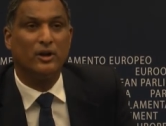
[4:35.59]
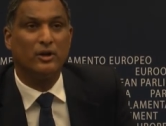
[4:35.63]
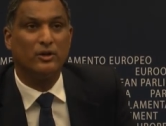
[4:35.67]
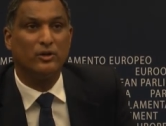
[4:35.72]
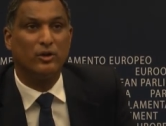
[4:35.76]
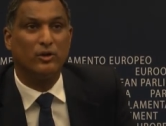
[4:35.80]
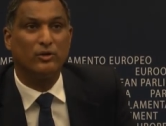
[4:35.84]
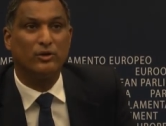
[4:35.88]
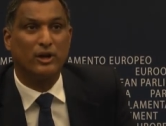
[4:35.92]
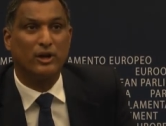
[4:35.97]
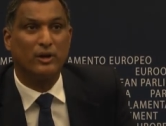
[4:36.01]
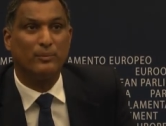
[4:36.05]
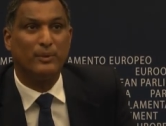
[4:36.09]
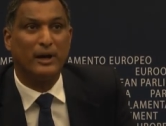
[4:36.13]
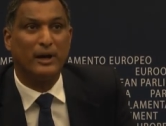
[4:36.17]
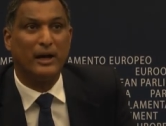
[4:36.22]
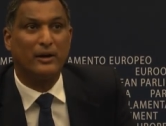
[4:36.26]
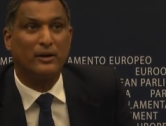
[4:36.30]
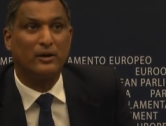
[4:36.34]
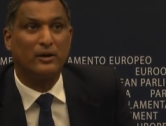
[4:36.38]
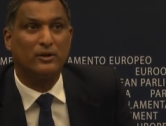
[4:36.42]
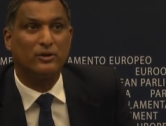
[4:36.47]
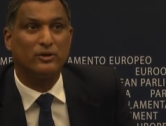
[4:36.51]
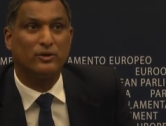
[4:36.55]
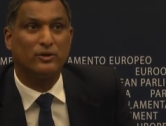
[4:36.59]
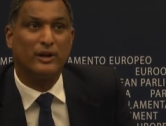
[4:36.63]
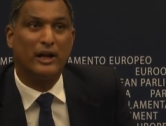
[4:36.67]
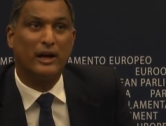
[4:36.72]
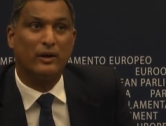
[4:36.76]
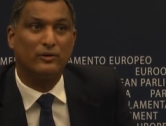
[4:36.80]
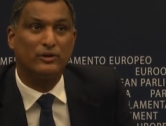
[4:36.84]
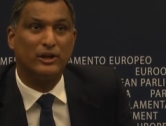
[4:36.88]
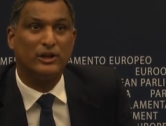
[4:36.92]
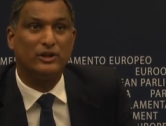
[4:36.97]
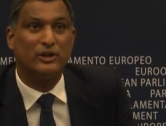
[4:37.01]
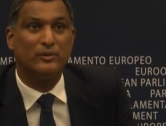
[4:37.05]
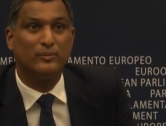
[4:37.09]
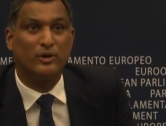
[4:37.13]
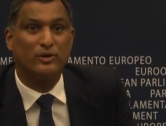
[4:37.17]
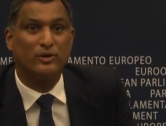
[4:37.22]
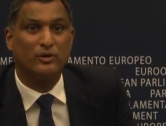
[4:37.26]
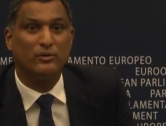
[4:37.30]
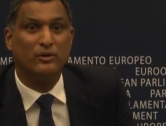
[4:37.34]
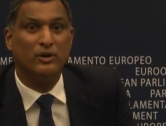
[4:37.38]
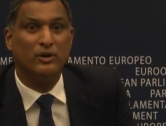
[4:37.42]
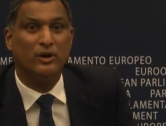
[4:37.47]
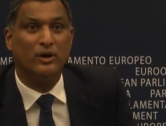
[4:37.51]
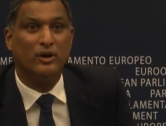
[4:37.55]
not looking back to an outdated
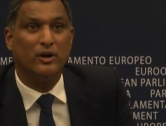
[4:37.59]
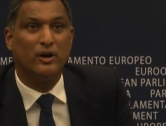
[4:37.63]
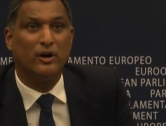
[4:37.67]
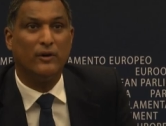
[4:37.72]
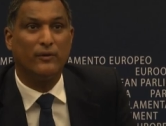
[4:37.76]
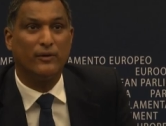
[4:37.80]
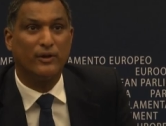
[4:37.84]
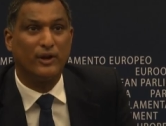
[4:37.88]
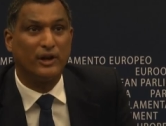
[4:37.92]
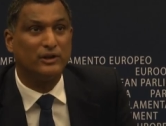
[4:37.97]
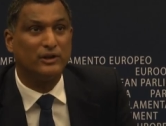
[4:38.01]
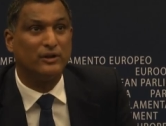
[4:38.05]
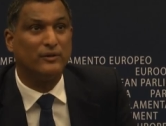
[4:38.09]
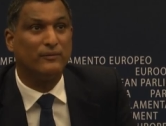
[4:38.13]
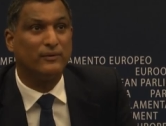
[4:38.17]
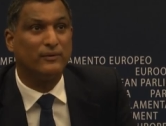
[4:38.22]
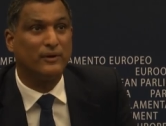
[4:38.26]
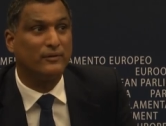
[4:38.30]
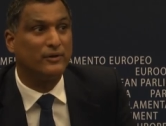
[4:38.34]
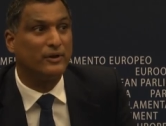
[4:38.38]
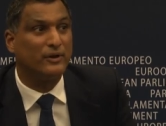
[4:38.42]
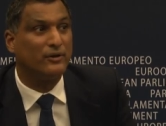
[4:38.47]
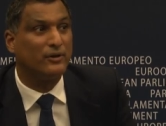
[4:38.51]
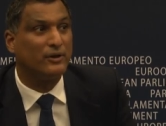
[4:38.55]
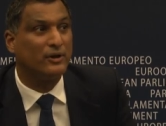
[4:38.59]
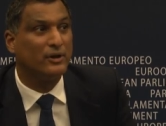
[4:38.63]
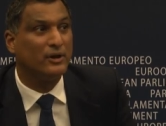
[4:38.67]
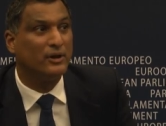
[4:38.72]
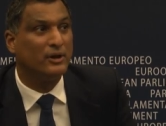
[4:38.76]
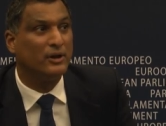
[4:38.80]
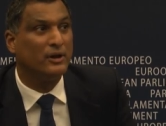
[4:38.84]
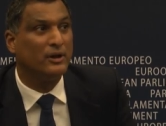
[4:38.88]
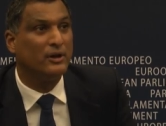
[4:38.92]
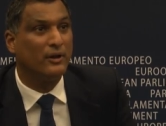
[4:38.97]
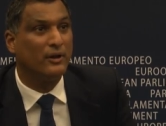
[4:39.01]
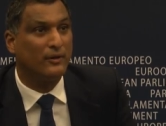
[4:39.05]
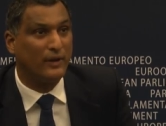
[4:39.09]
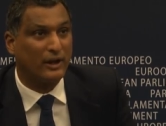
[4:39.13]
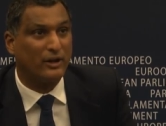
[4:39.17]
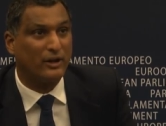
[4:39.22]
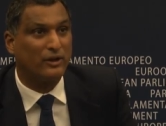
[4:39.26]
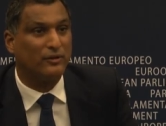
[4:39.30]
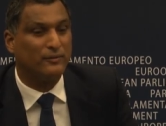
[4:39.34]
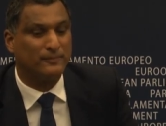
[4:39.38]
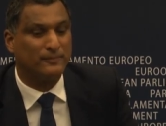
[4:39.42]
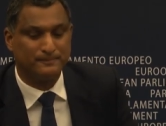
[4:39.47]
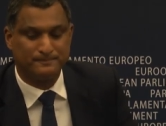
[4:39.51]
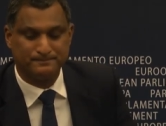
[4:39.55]
model of the 1950s.
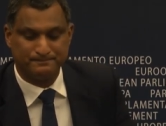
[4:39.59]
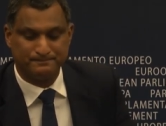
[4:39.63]
Thank you.